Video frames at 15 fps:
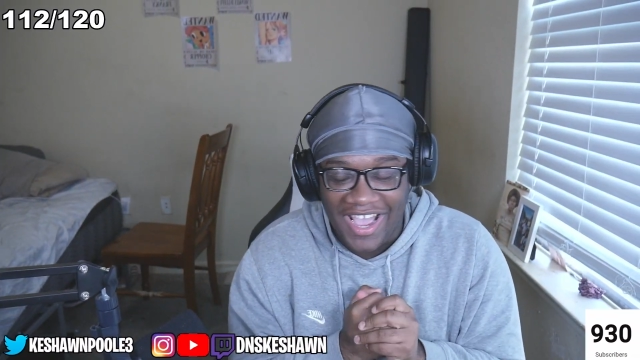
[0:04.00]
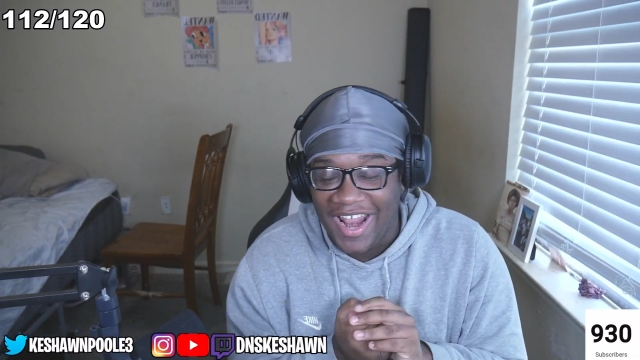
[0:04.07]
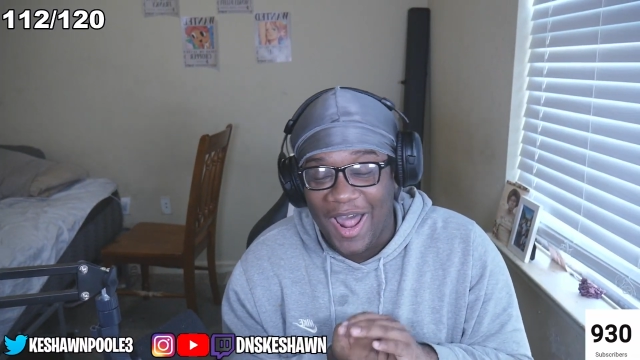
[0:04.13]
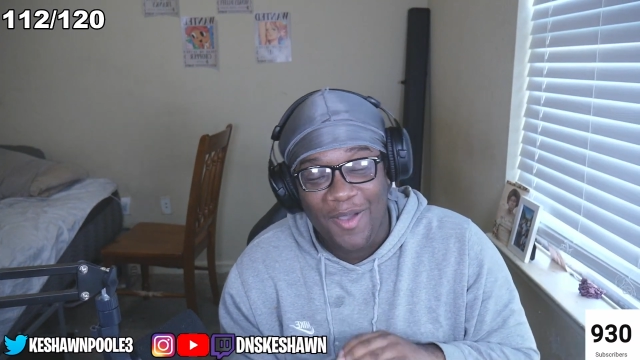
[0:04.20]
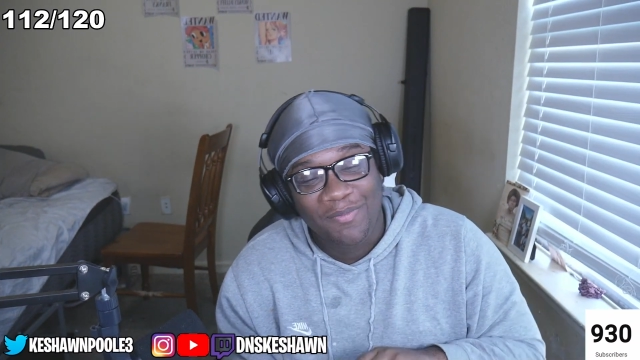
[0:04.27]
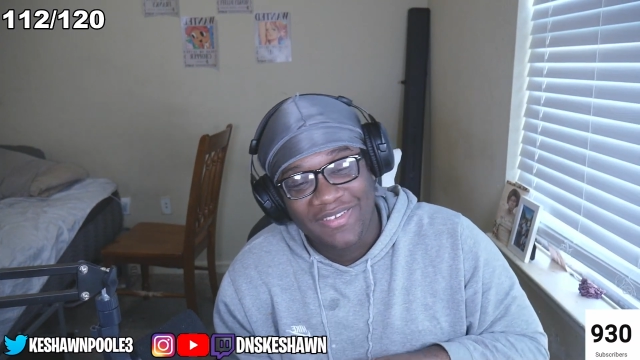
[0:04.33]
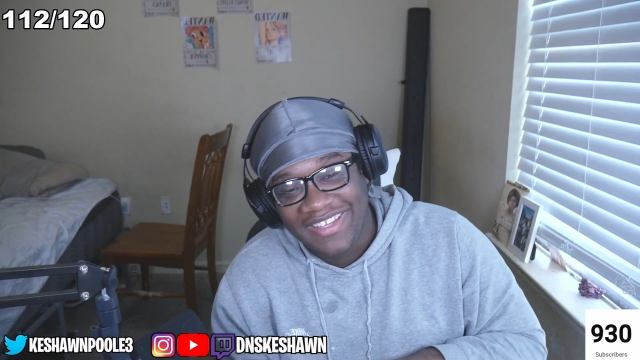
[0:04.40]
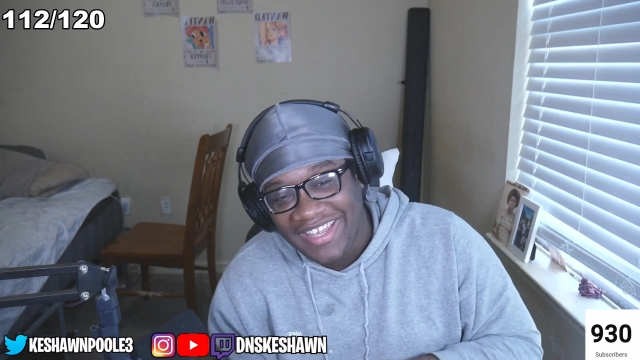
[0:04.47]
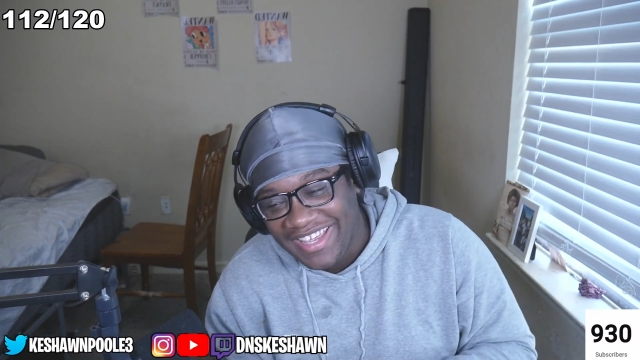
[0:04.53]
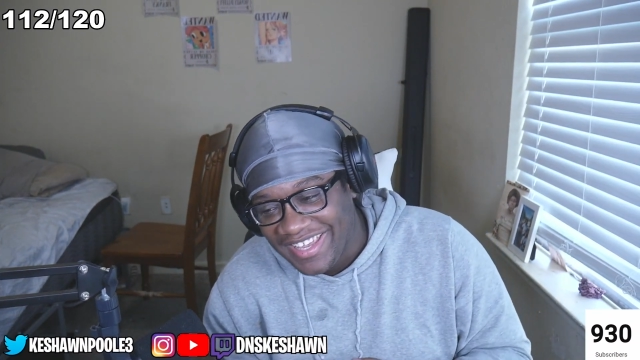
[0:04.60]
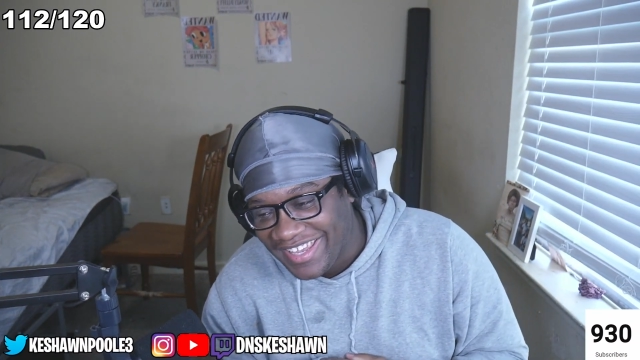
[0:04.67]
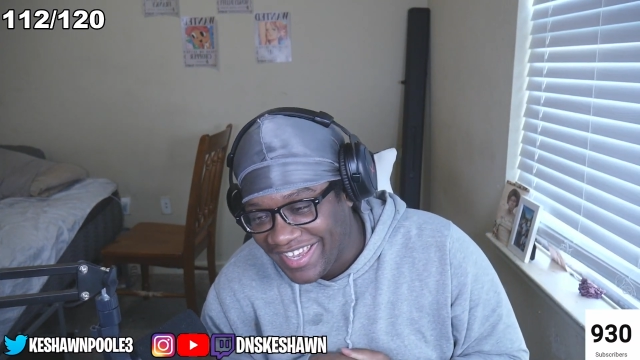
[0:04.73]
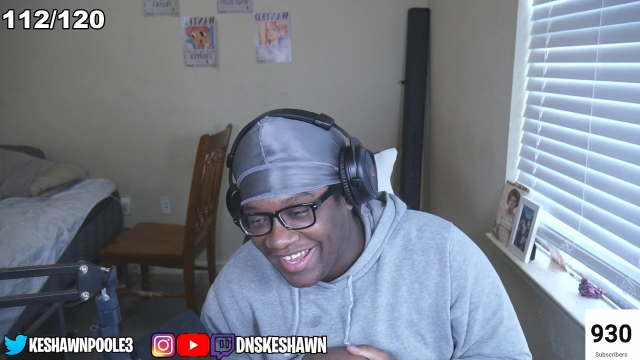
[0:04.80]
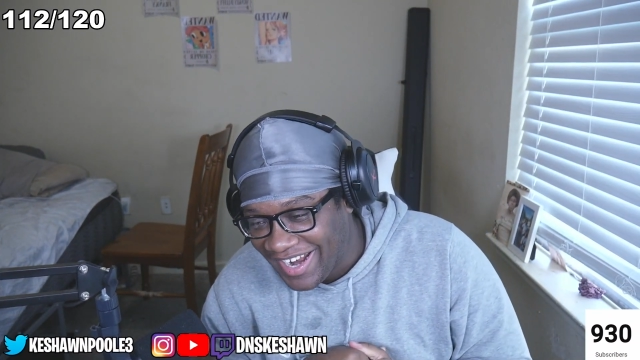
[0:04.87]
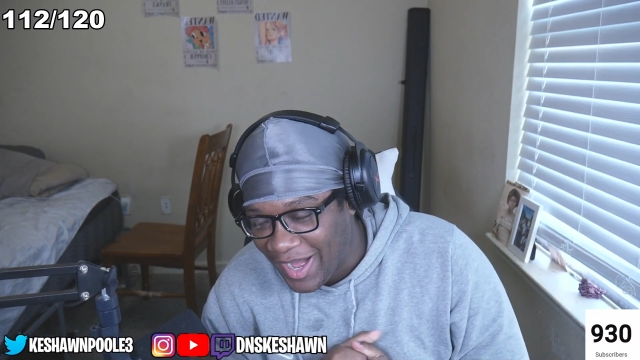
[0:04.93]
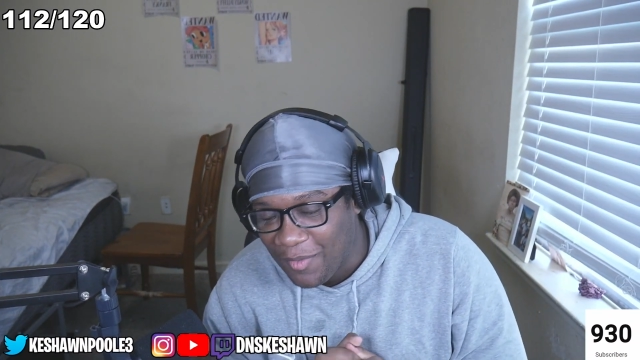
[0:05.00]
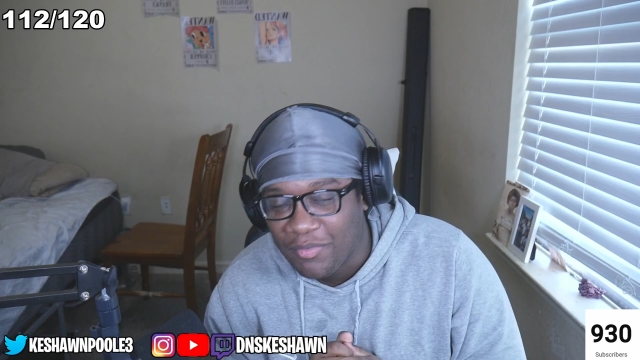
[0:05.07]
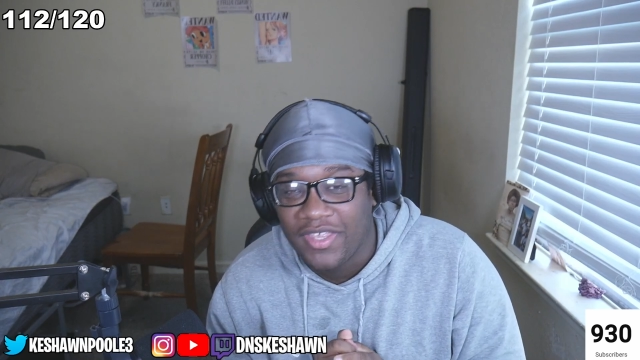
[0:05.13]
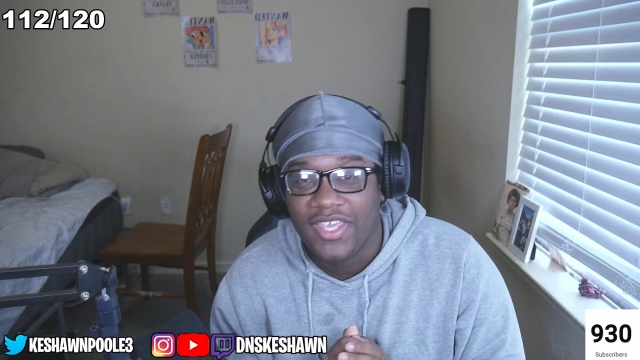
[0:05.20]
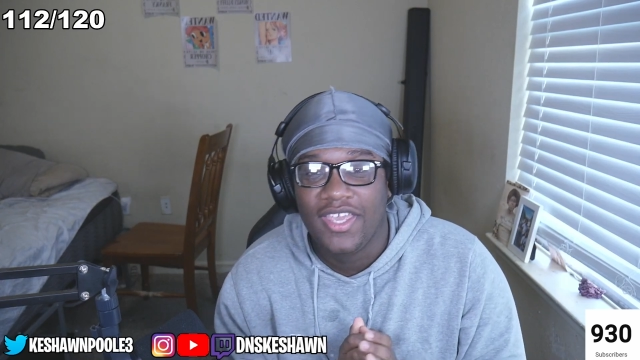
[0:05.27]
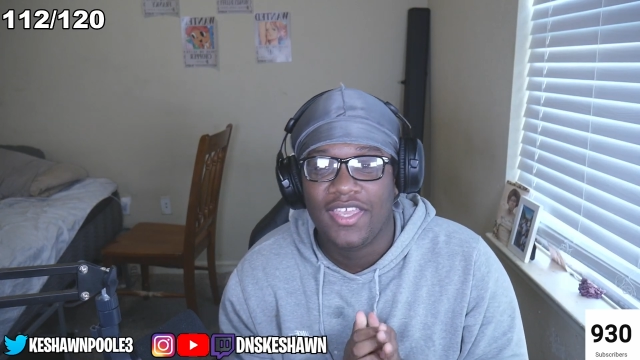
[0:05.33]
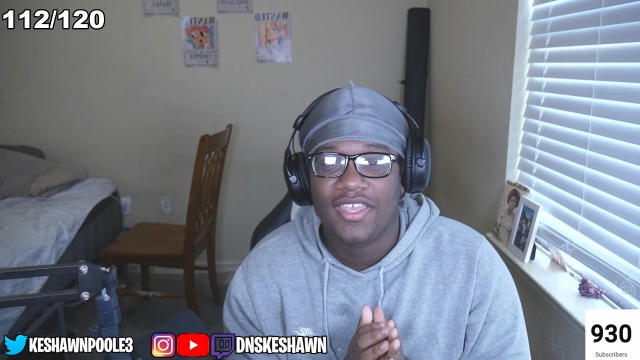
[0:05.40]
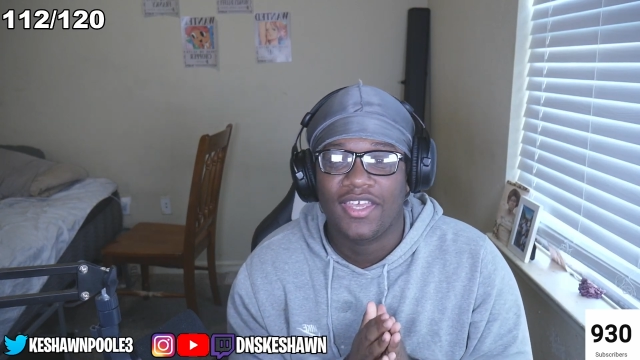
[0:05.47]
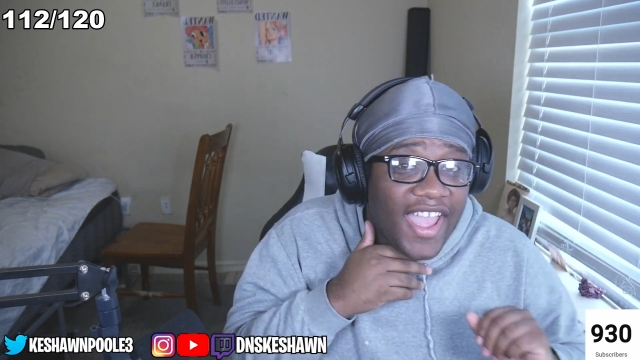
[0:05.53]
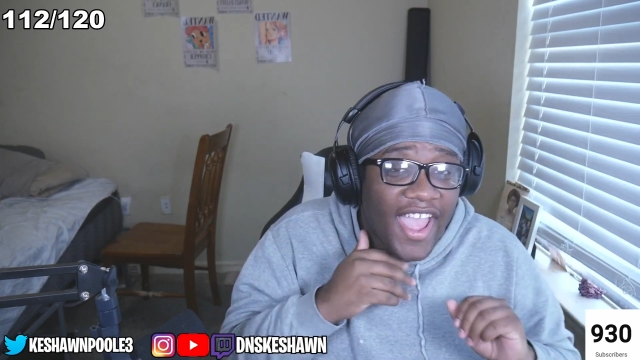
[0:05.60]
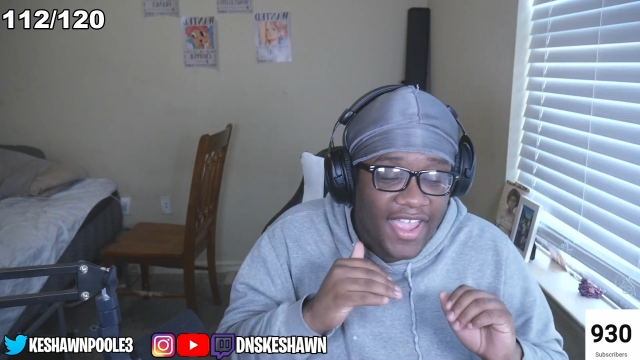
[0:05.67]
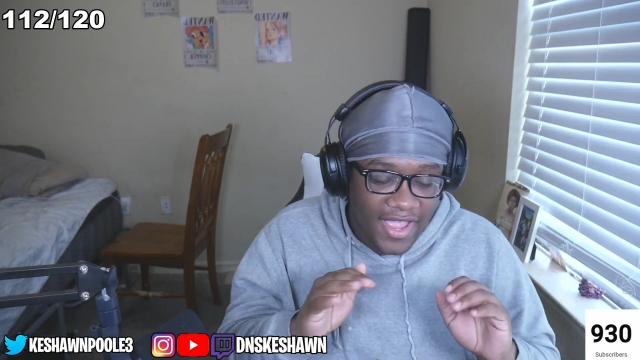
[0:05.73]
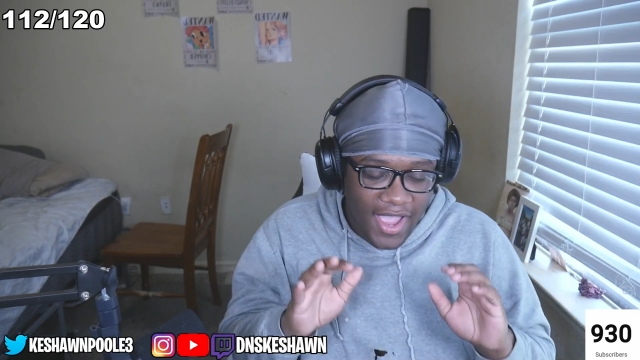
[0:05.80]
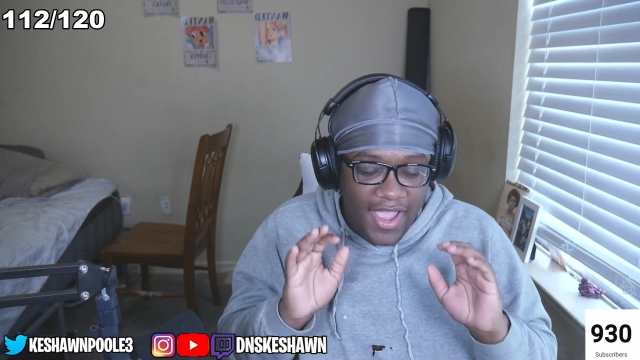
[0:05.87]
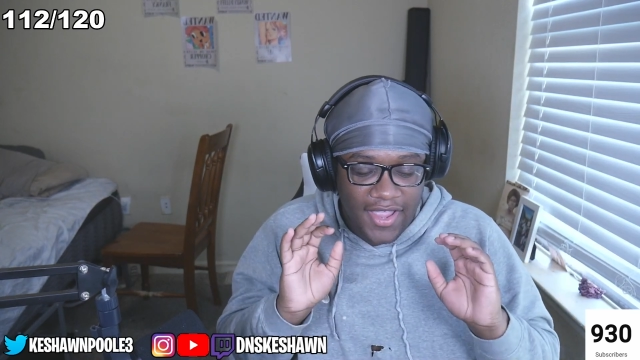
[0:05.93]
I'm geeking.
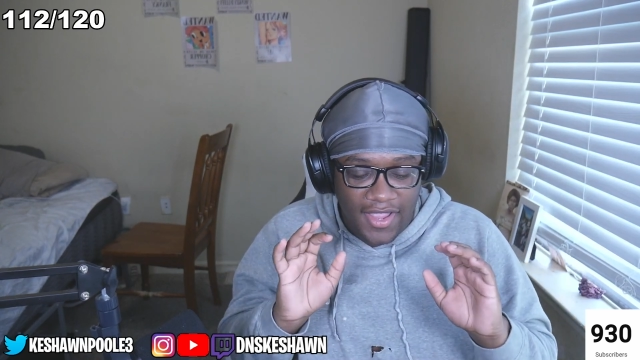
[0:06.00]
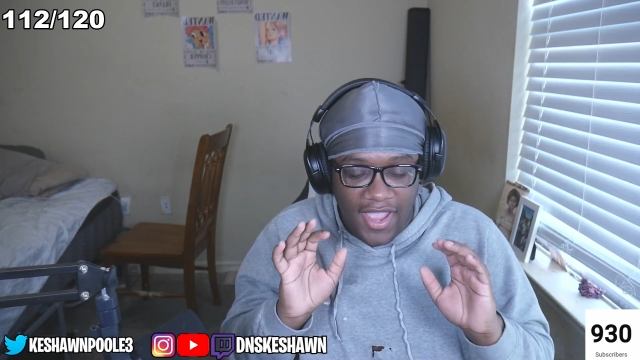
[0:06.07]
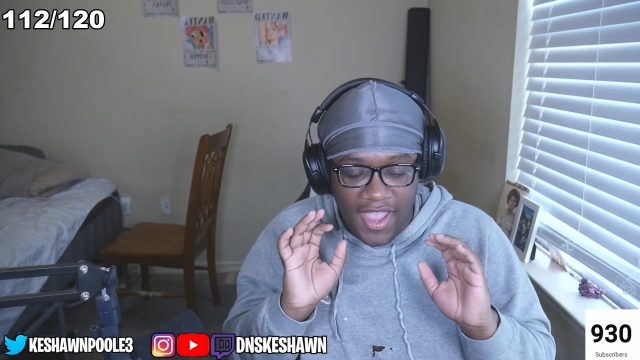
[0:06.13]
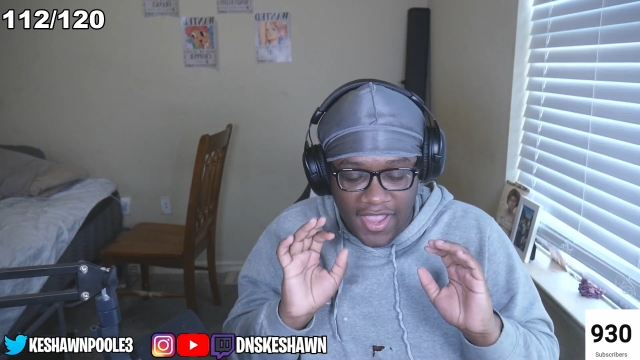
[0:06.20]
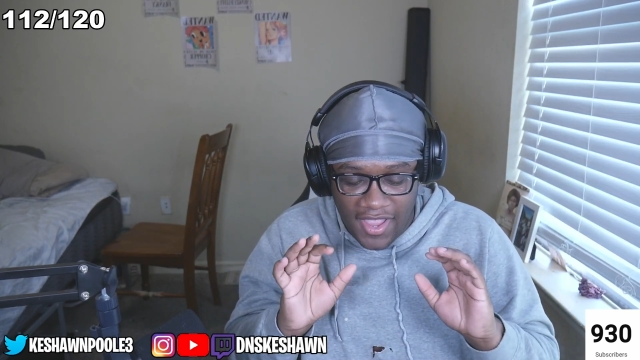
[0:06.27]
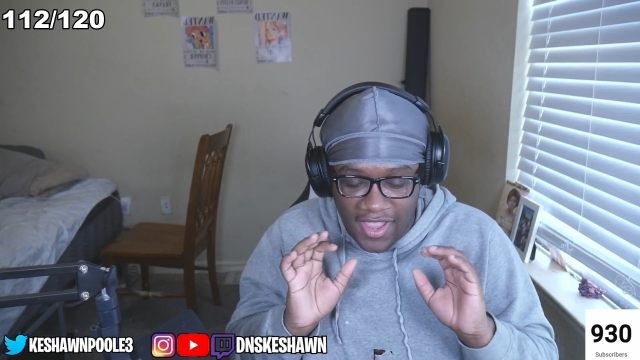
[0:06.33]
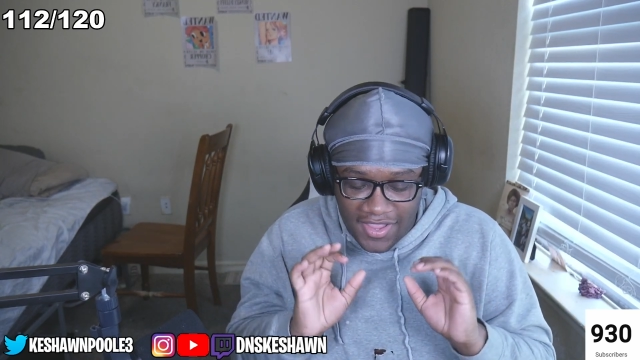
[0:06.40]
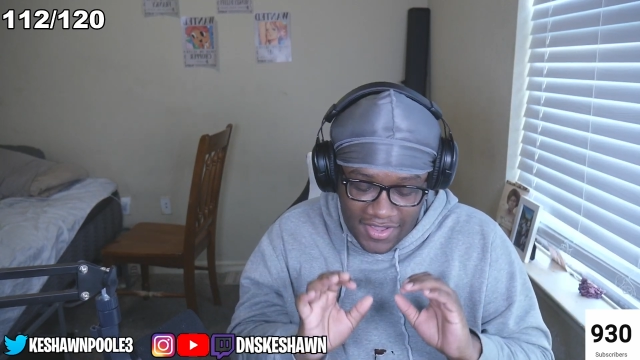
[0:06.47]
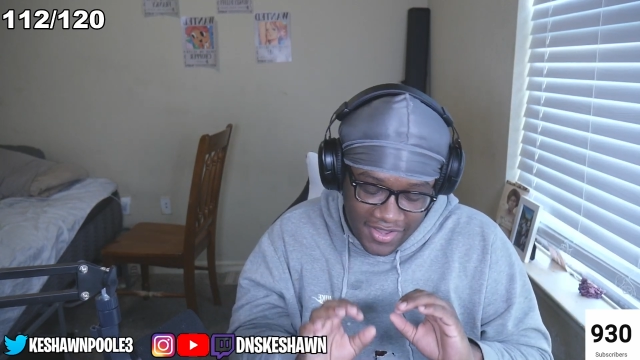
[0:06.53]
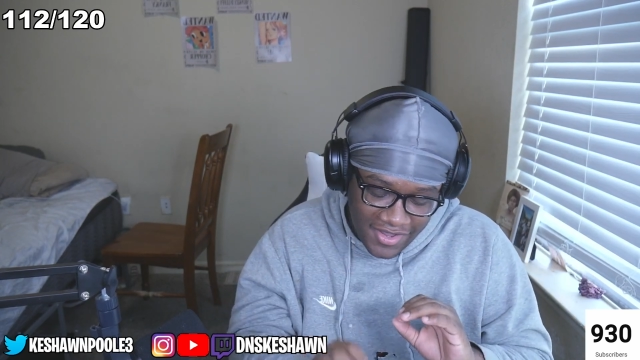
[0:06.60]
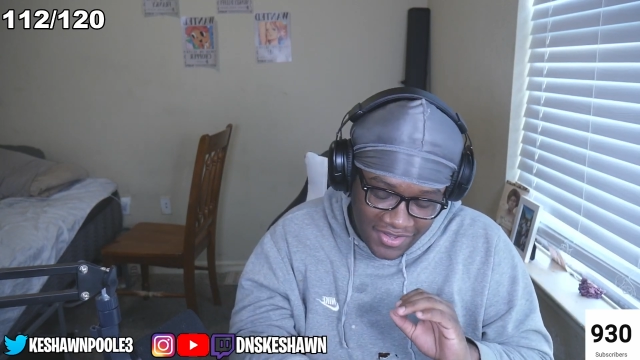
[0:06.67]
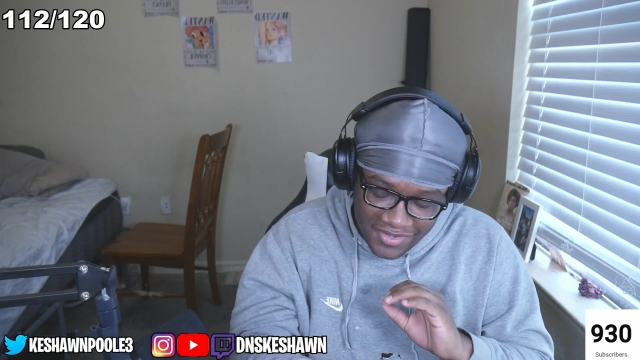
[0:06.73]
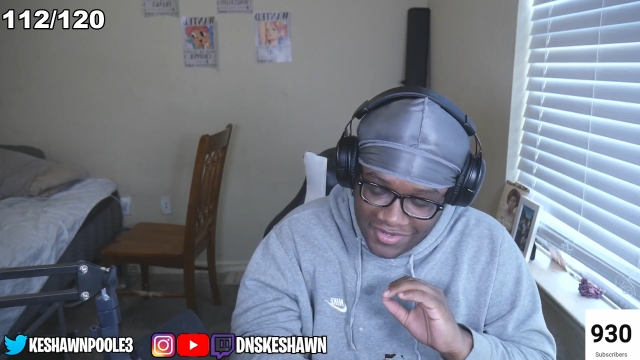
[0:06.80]
Hey.